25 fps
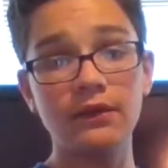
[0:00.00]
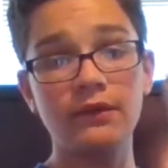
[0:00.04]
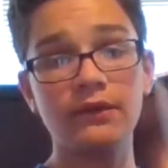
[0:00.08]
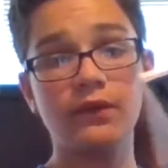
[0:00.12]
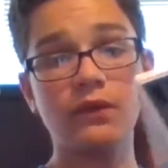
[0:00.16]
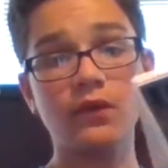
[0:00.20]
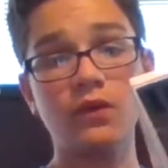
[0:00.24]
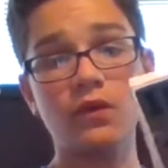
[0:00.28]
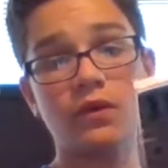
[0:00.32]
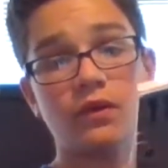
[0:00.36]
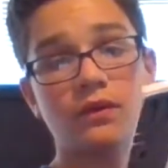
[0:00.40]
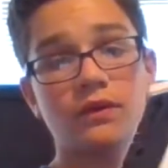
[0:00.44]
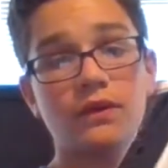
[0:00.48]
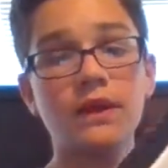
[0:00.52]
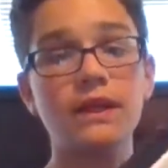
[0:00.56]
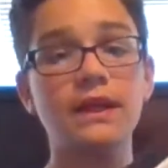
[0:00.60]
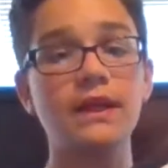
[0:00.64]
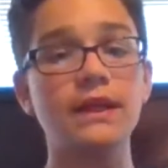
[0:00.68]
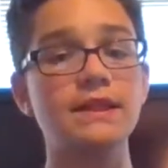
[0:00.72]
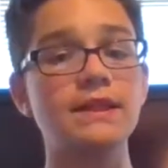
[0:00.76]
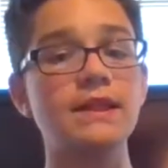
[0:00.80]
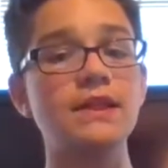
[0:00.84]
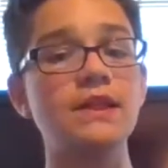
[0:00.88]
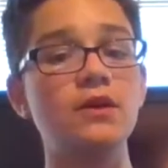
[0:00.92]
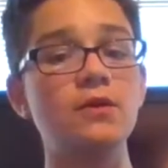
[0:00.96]
For the
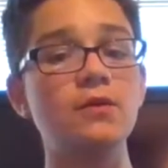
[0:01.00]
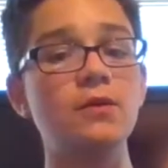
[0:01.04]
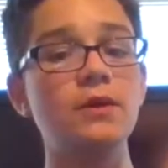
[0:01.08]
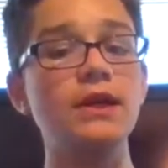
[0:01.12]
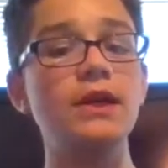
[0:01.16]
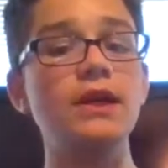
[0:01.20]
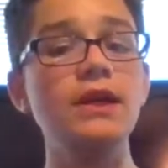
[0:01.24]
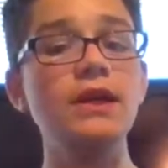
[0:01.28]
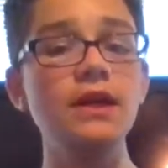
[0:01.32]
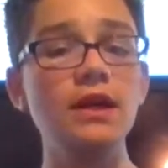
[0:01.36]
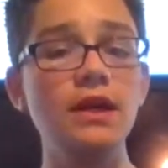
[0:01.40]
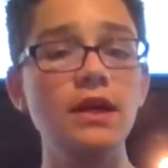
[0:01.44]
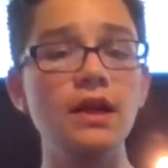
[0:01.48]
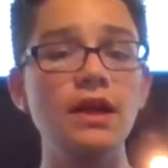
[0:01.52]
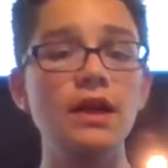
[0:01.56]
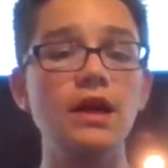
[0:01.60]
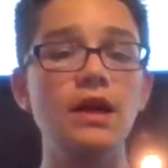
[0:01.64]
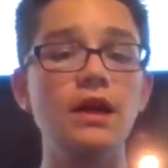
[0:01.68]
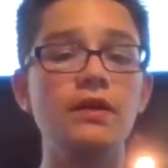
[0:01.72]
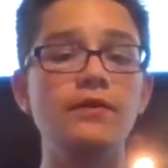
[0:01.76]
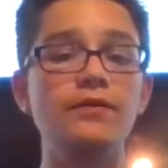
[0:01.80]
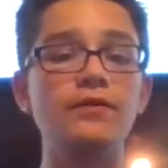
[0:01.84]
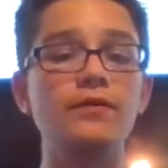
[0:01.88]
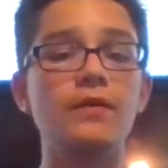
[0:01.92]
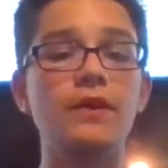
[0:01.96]
Nintendo Wii,
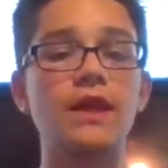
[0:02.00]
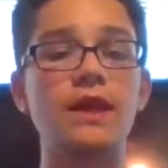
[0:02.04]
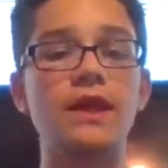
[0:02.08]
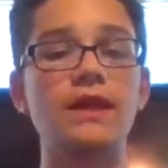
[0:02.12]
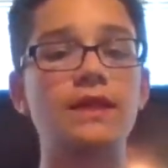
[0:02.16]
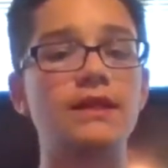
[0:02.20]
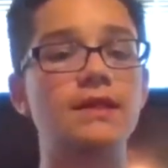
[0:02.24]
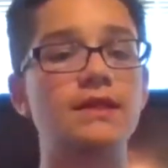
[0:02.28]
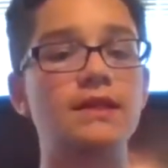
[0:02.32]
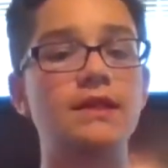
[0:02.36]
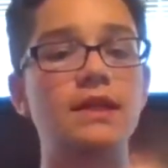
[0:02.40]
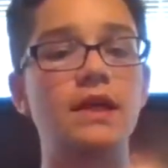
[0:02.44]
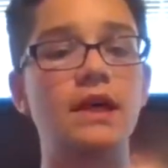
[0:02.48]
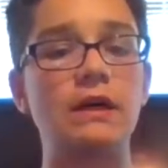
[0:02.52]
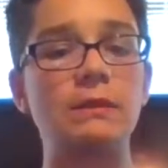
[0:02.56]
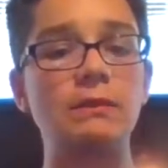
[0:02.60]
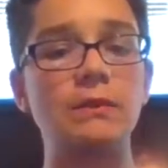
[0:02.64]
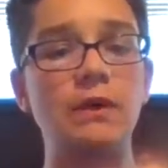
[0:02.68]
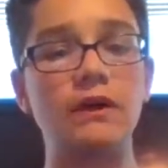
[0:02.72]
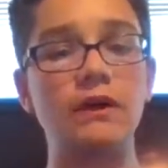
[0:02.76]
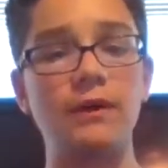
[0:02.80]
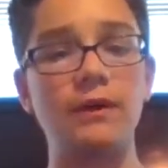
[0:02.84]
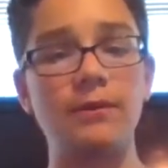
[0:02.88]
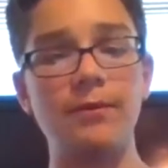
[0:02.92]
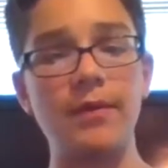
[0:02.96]
it's
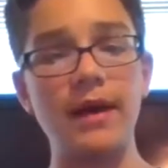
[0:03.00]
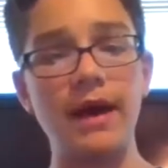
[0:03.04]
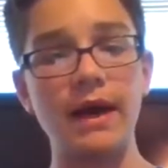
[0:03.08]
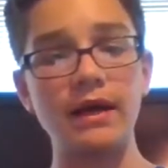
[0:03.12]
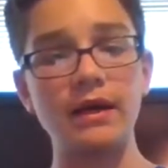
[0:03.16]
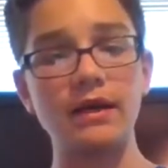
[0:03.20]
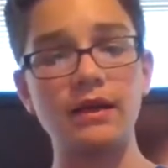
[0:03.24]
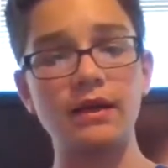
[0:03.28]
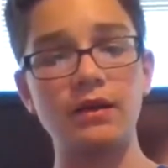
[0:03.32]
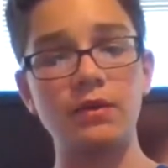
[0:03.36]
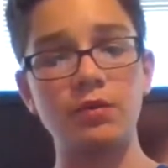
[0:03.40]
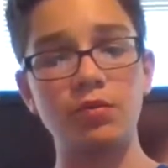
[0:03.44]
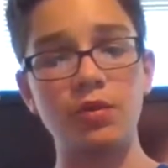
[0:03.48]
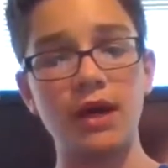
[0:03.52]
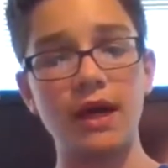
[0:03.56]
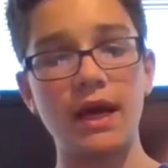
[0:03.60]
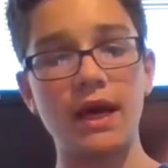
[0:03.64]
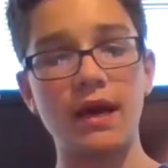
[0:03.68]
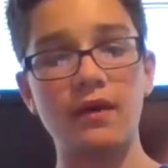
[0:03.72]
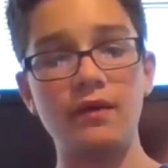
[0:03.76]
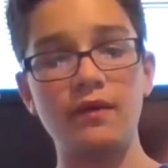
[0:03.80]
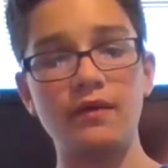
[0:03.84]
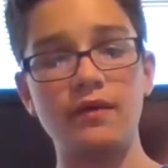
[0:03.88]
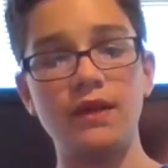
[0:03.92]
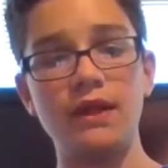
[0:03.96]
on the back we
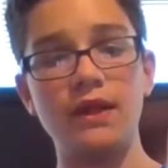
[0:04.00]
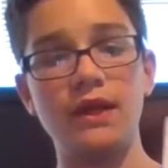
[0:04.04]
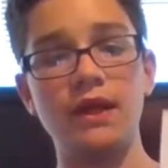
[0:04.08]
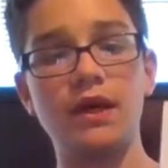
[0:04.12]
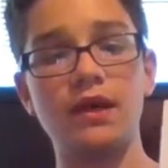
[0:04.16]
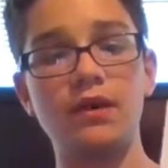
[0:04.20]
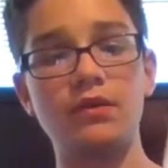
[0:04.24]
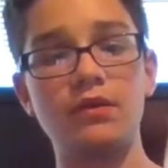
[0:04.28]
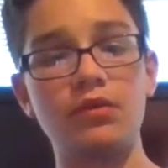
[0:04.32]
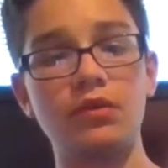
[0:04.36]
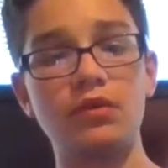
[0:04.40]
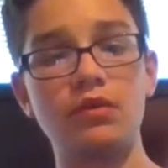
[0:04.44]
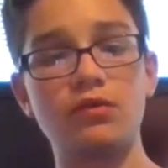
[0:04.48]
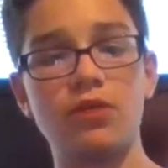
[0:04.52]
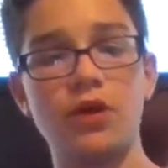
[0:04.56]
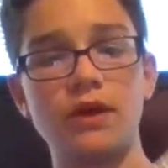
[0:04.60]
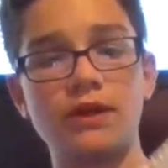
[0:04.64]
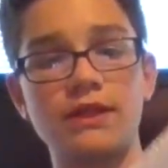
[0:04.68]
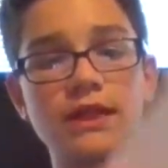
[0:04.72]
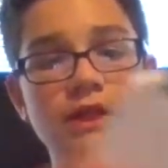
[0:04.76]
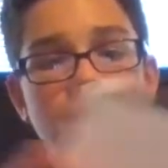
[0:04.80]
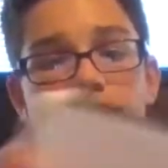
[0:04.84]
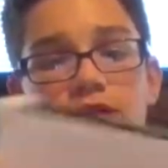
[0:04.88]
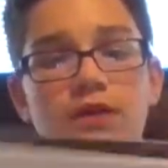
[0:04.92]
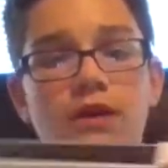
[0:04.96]
have the
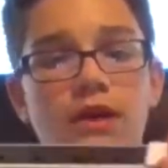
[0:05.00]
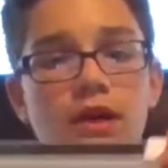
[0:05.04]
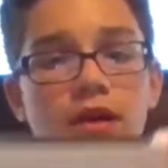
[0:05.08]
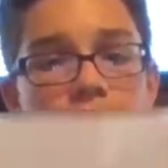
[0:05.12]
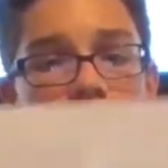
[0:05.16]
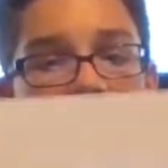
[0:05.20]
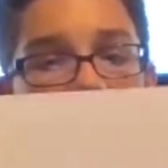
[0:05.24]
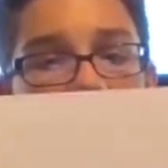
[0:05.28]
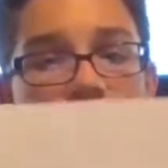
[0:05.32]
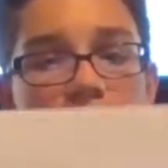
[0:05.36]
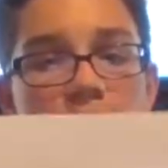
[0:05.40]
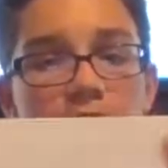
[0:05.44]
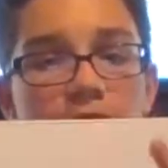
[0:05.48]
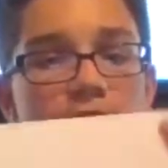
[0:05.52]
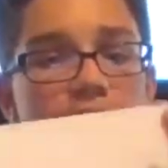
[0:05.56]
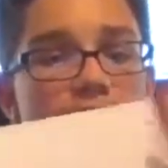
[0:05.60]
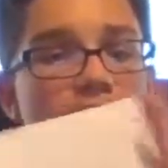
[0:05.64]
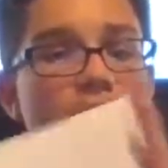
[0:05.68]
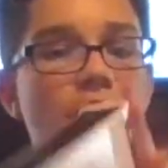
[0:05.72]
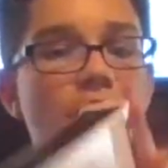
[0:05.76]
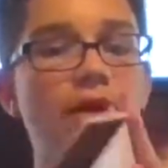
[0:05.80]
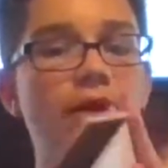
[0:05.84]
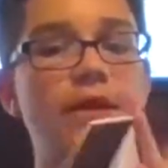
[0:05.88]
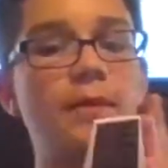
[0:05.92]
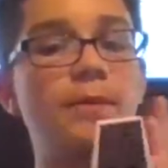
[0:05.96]
rectangle here, and then
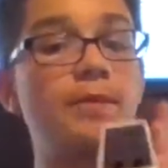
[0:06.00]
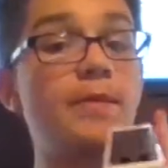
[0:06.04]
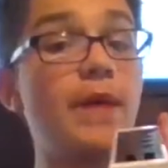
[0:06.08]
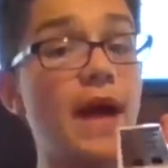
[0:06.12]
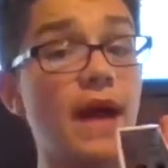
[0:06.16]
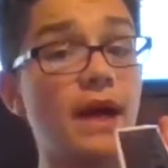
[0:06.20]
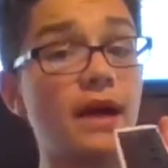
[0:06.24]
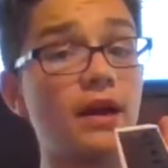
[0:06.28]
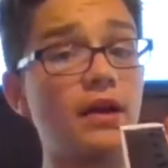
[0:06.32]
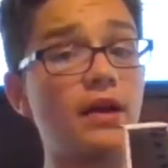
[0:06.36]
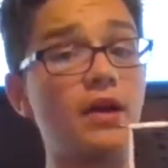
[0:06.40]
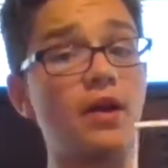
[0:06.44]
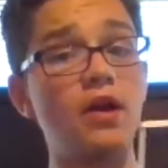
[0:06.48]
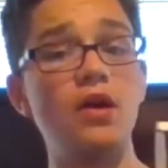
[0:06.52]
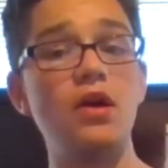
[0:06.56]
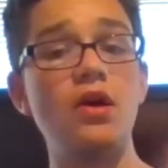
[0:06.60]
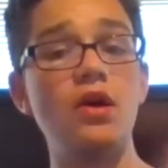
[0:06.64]
on the back